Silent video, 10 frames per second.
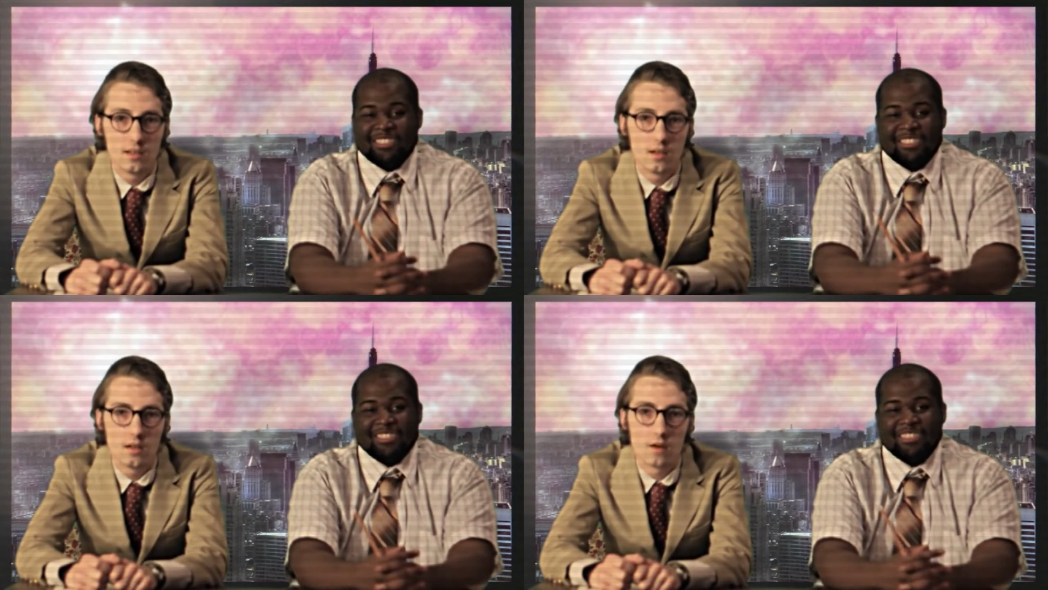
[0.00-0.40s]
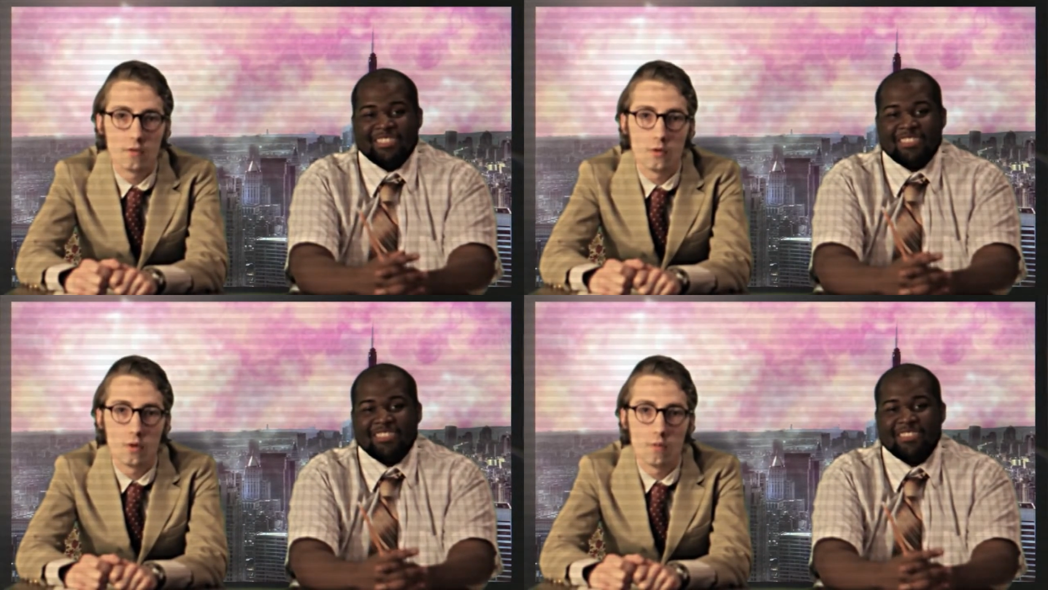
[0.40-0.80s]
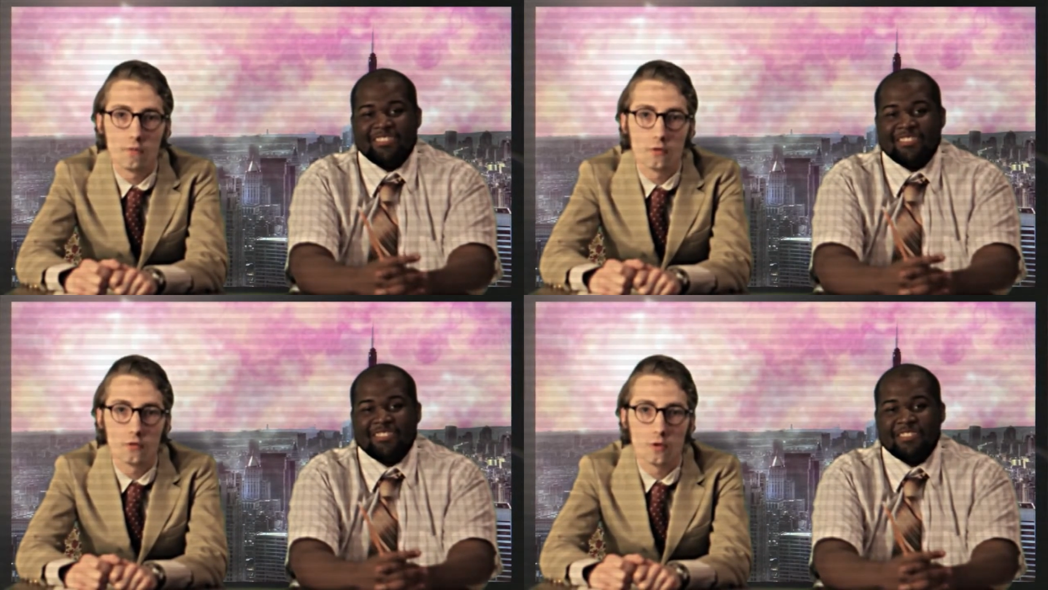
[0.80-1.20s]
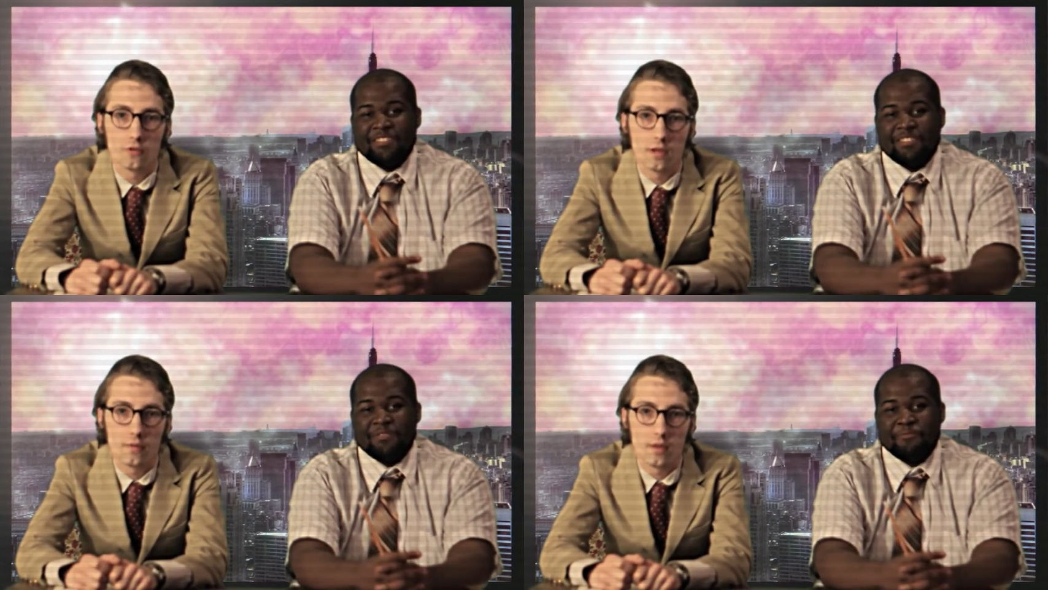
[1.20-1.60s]
Speaker 1: And now for you hopeful
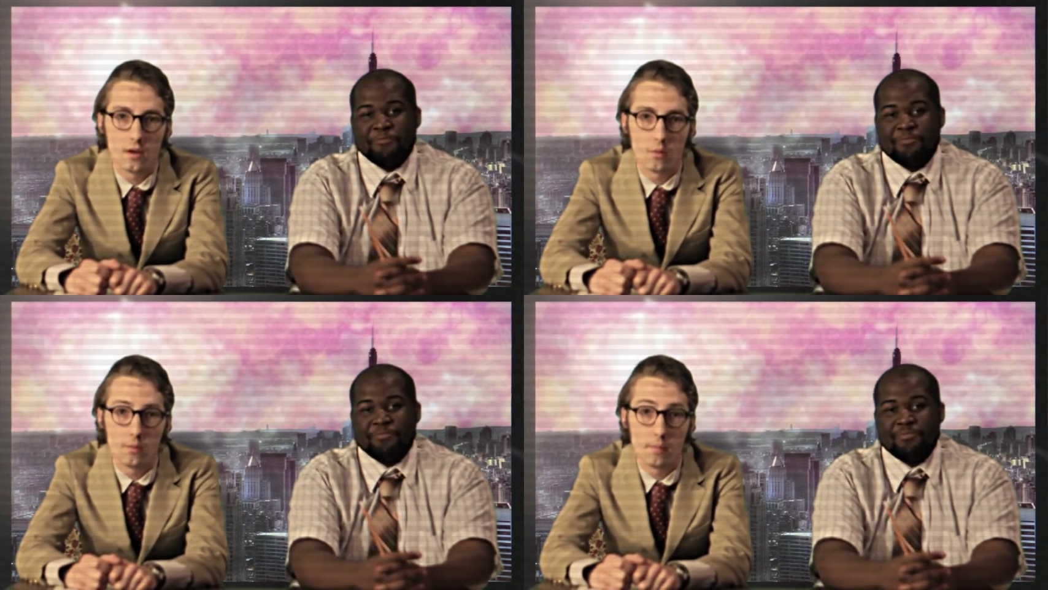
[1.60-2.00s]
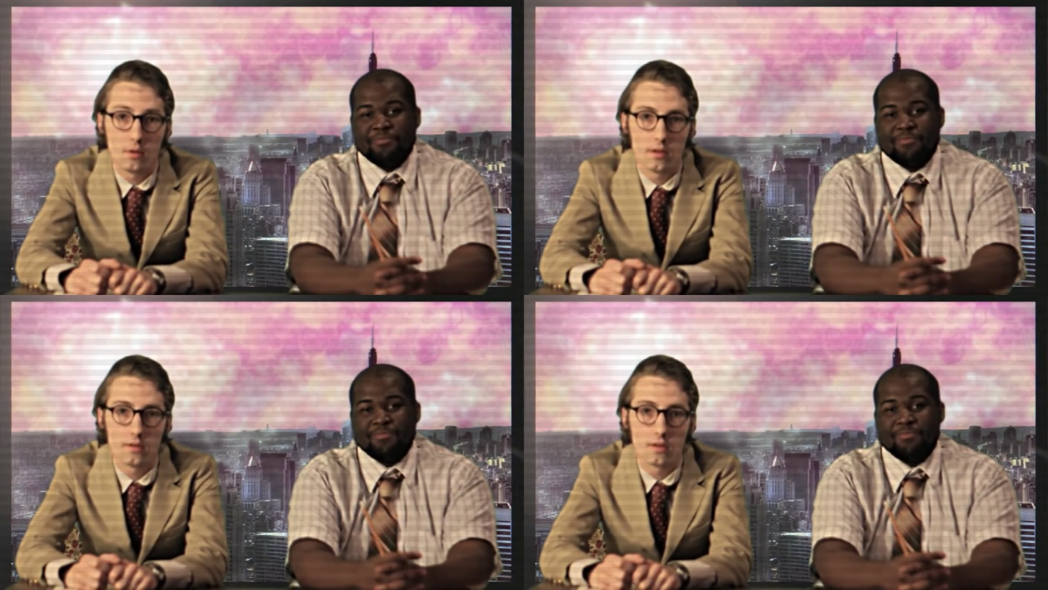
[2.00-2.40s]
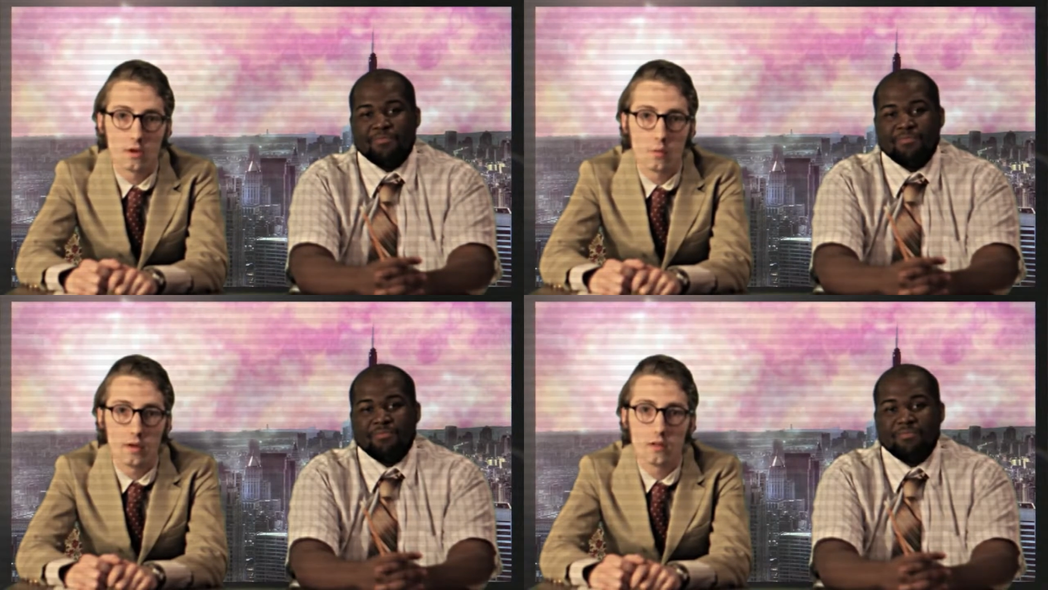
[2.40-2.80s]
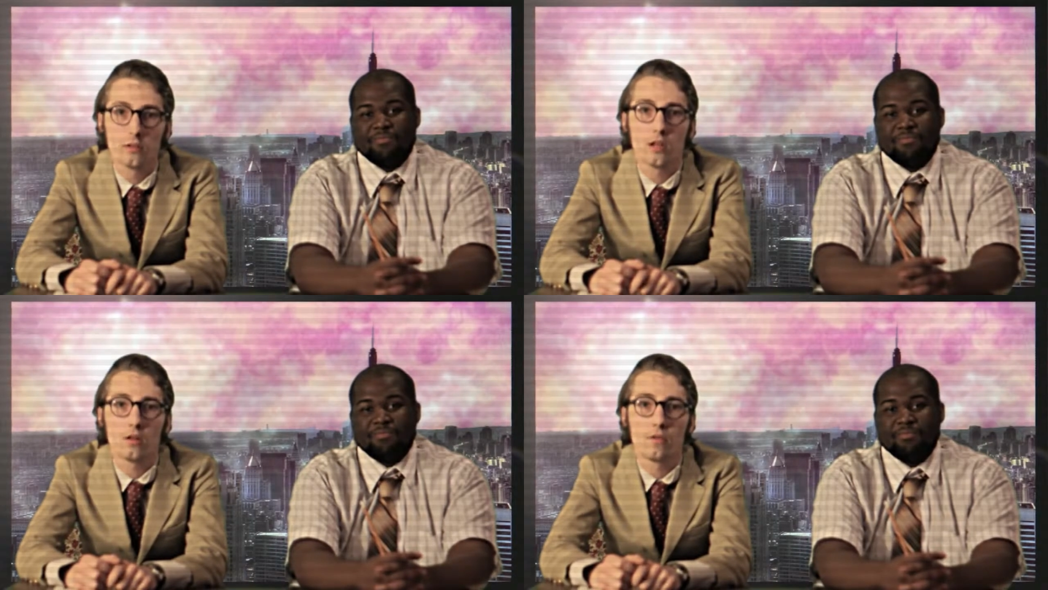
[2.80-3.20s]
souls out there, we'll be placing our weekly
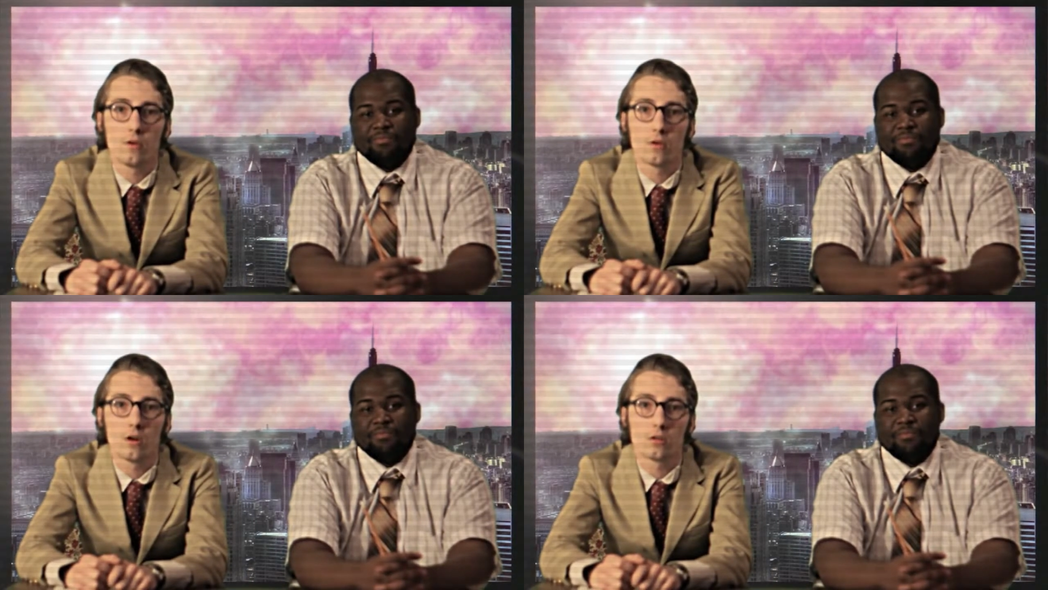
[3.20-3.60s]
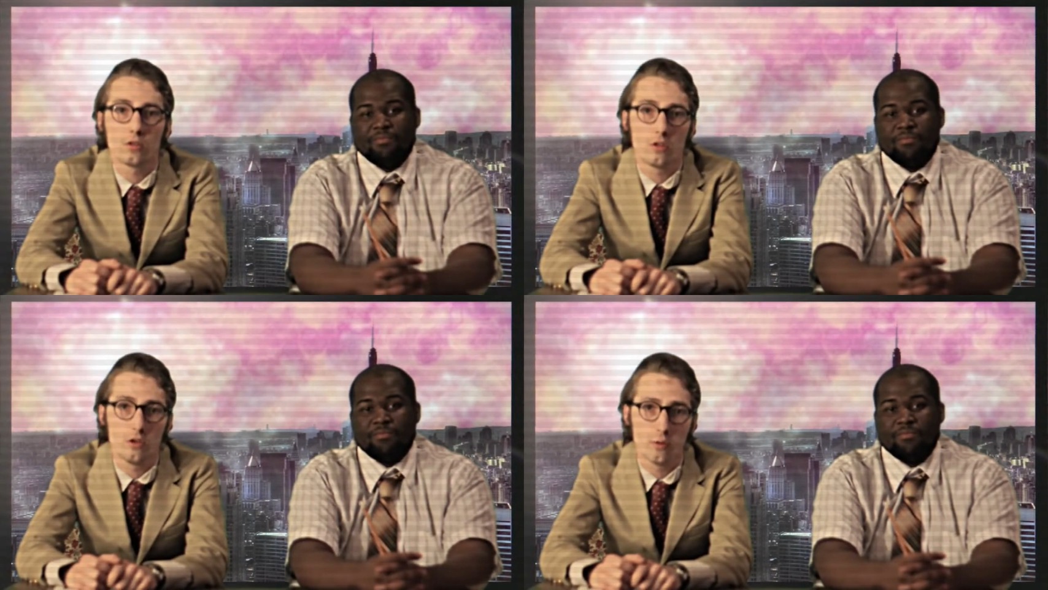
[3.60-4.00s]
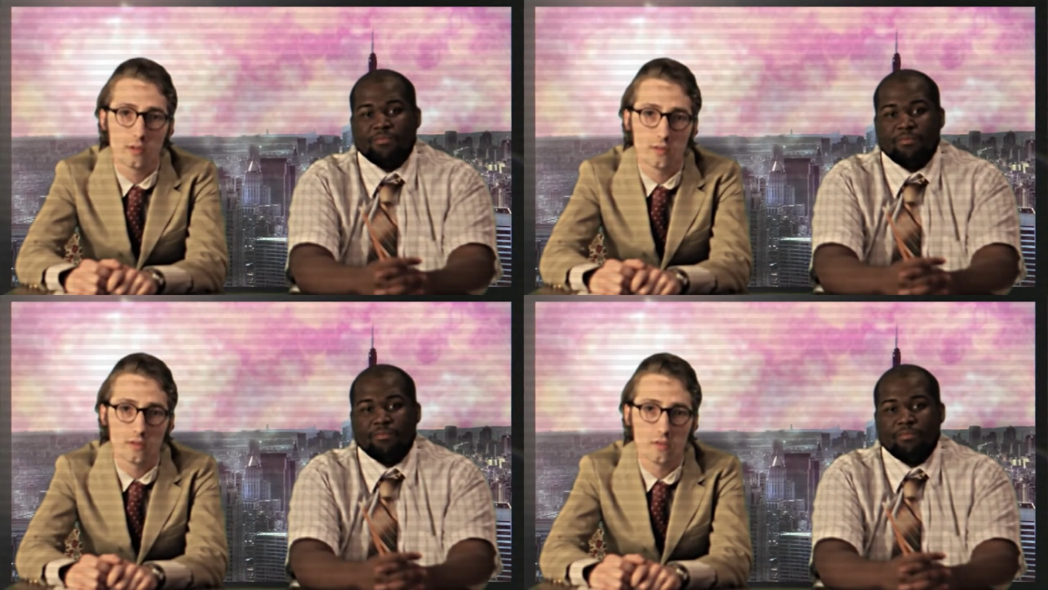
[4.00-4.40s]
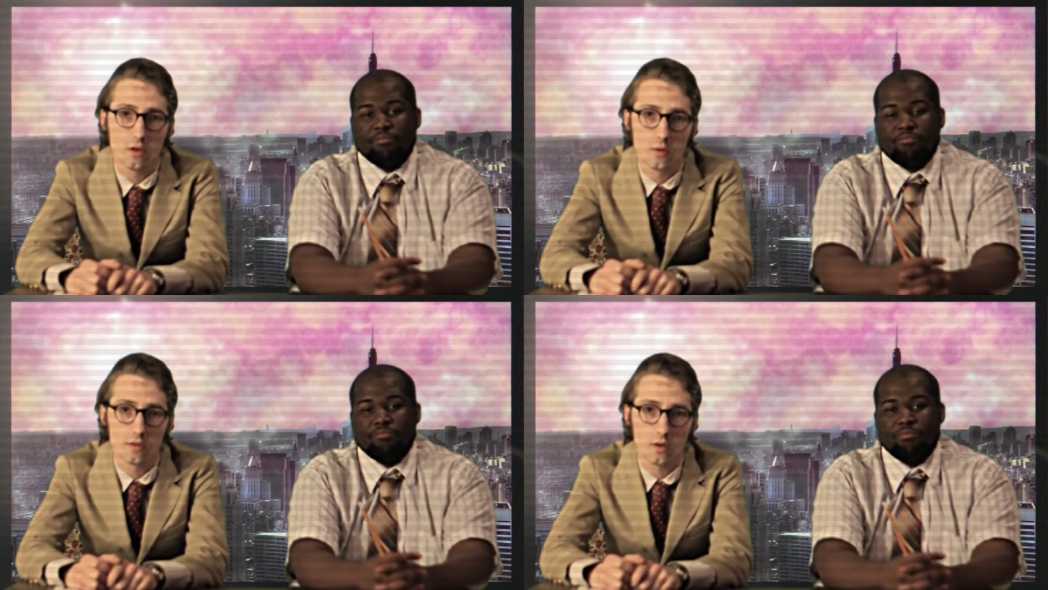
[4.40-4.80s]
telephone call to the U S S
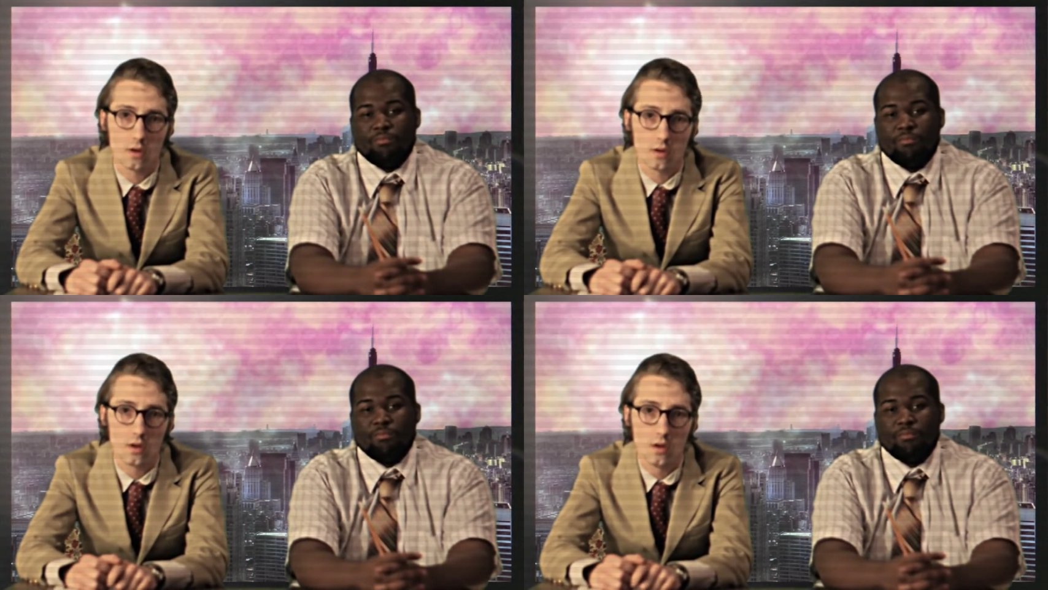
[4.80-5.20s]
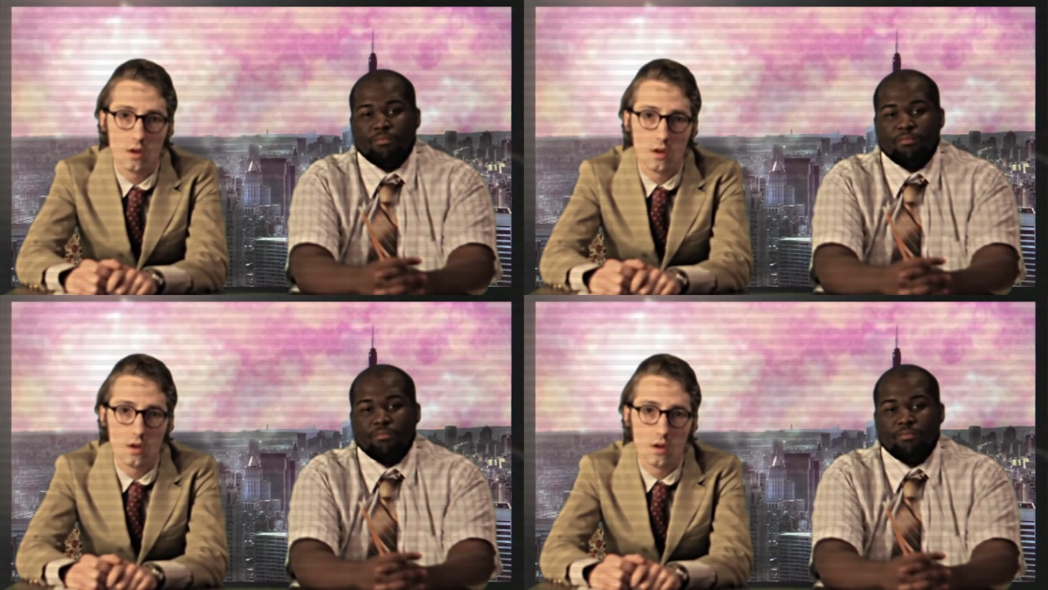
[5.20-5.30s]
Noah's Ark.